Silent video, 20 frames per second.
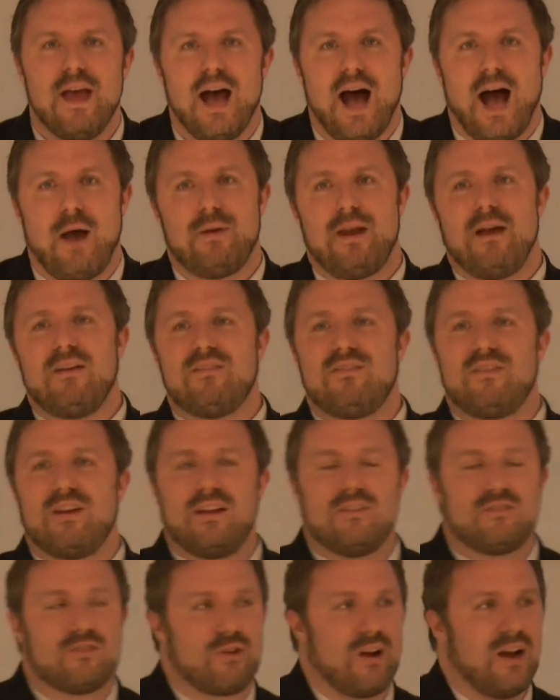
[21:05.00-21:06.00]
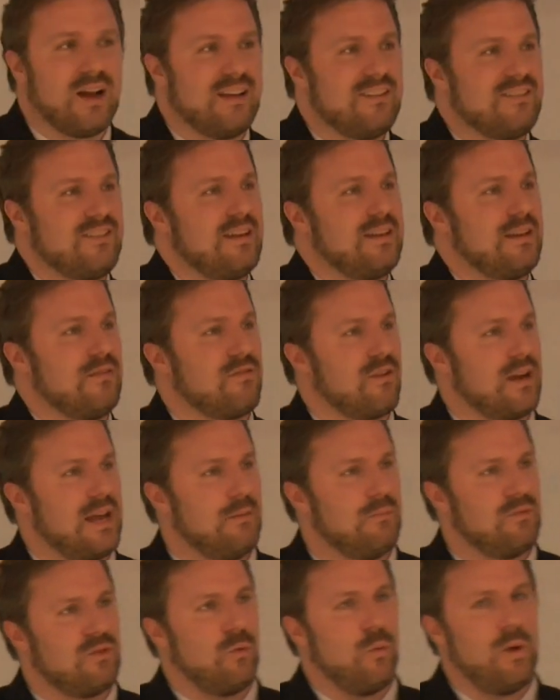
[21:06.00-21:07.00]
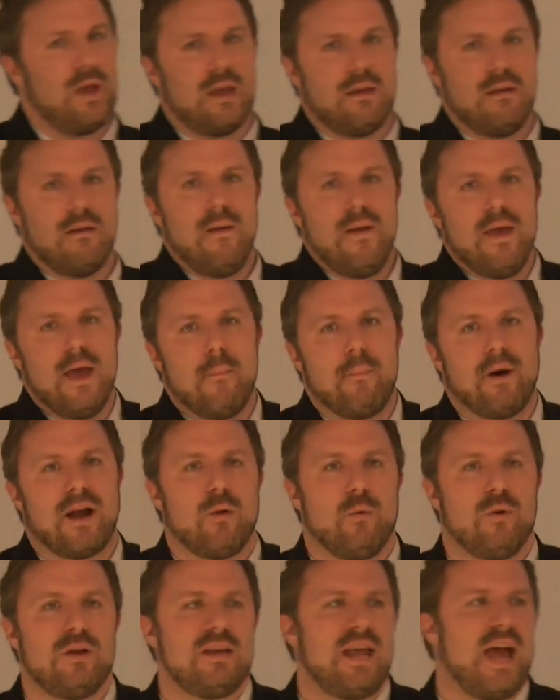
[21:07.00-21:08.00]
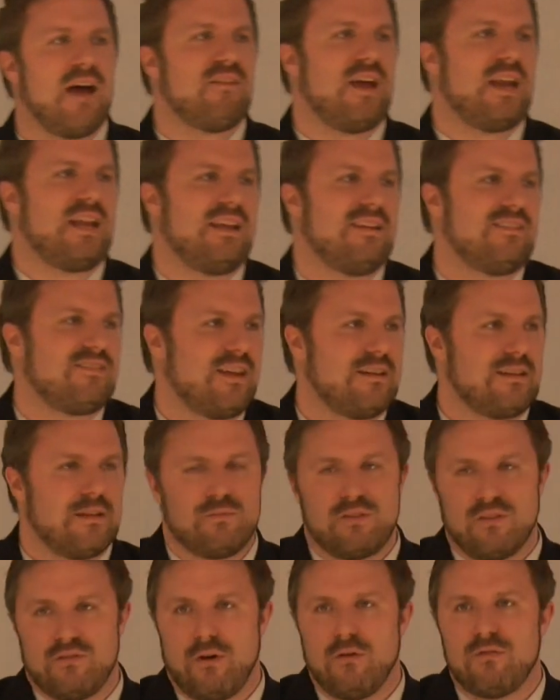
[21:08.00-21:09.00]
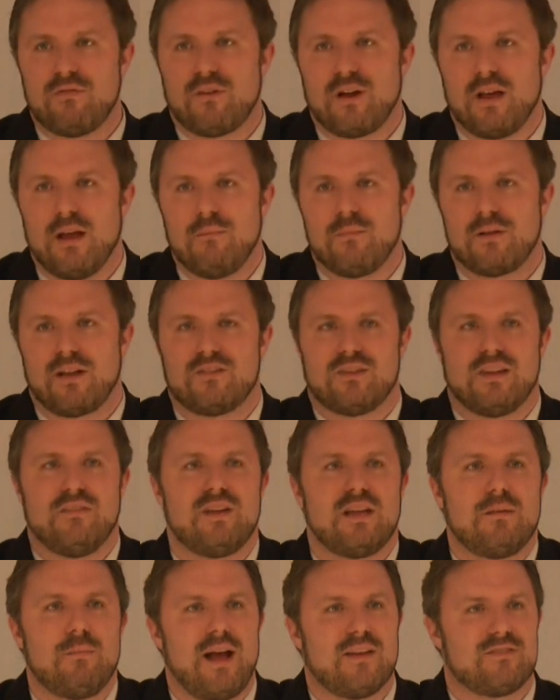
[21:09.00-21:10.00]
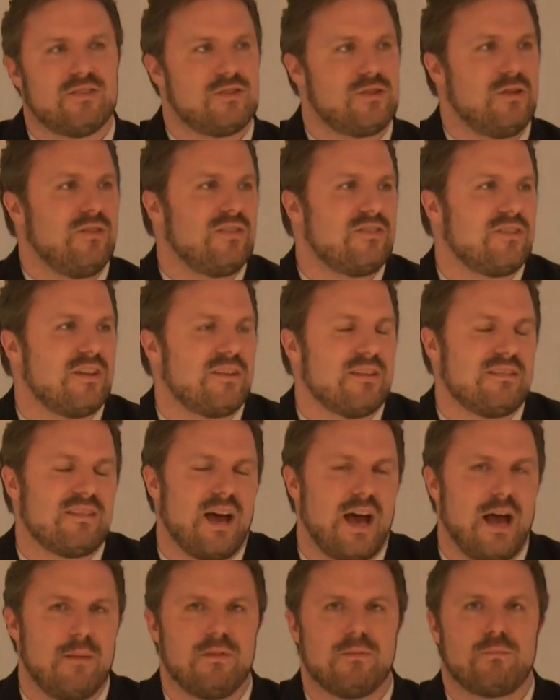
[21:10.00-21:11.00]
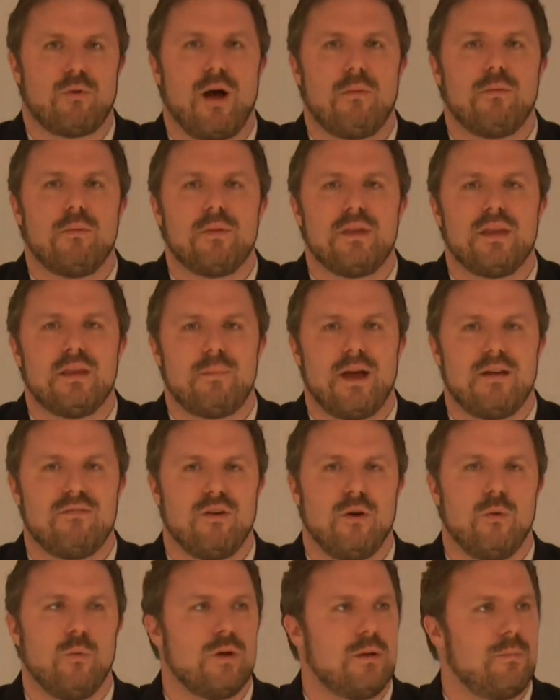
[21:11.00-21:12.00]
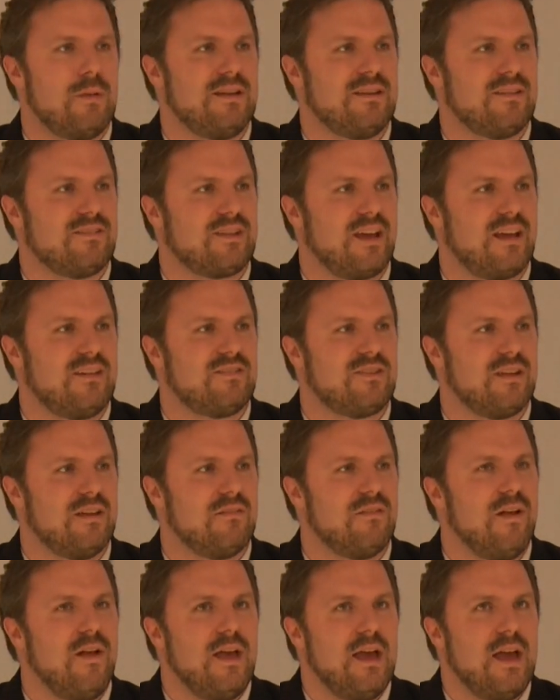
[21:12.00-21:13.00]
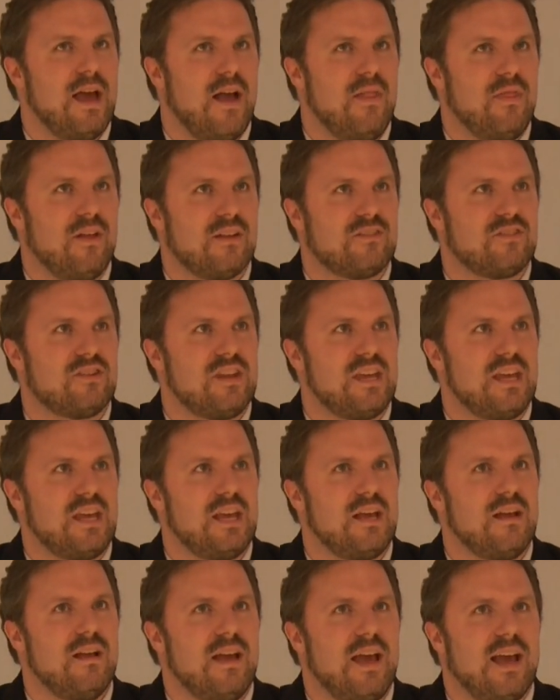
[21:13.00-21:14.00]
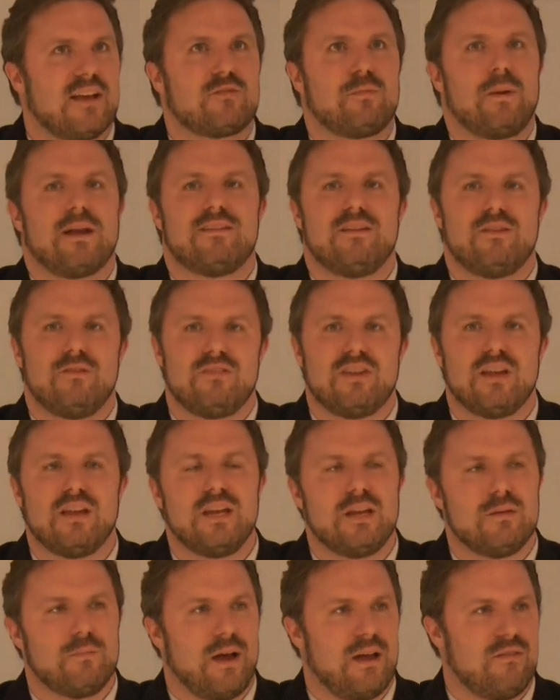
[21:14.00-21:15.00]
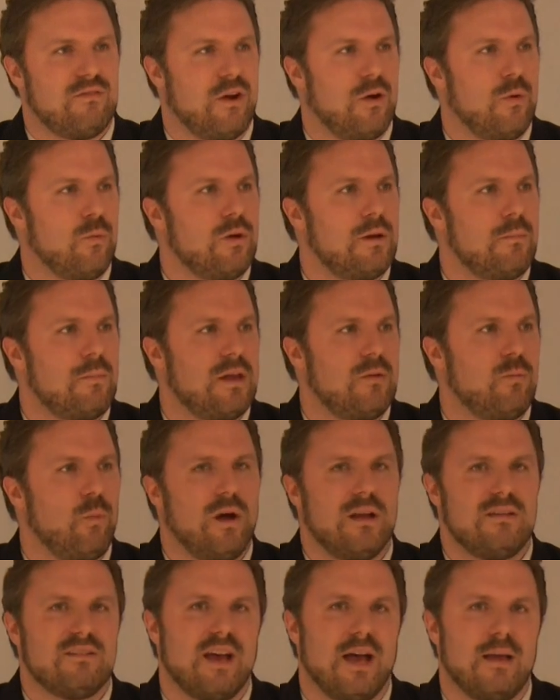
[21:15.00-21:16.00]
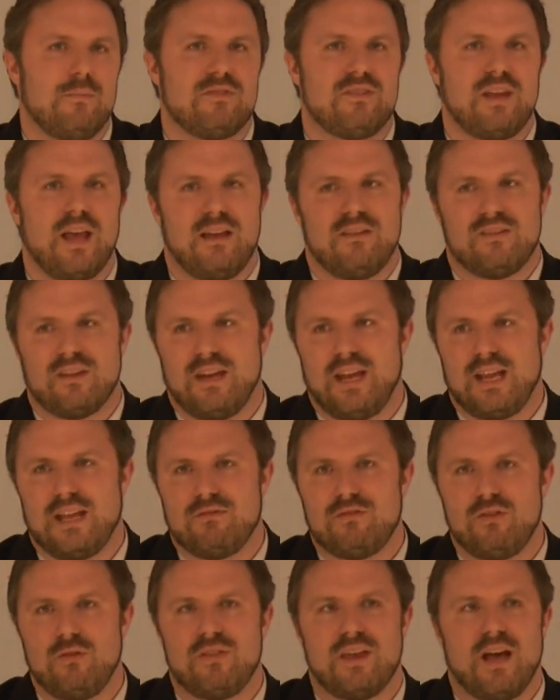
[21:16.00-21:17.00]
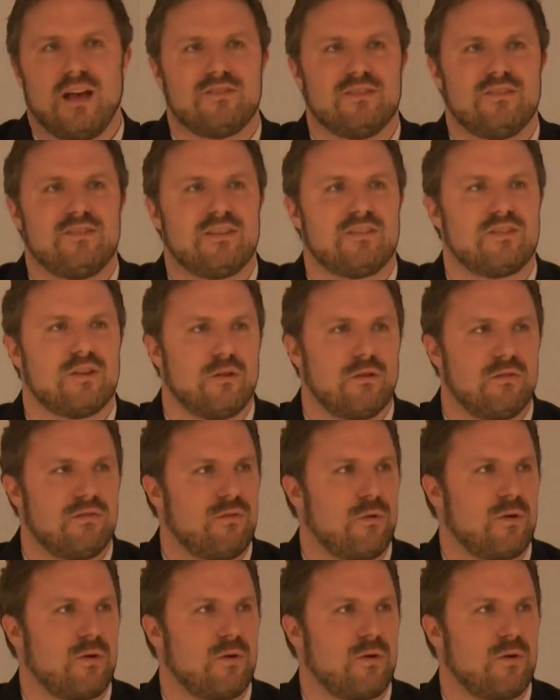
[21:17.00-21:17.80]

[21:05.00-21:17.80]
I would have a very strong incentive for him to win, but I wouldn't have any incentive to vote for him, because living in Massachusetts at the time, the probability that my vote would have been decisive, and thus the expected utility of my vote would have been 1 times 10 to the negative $2,645,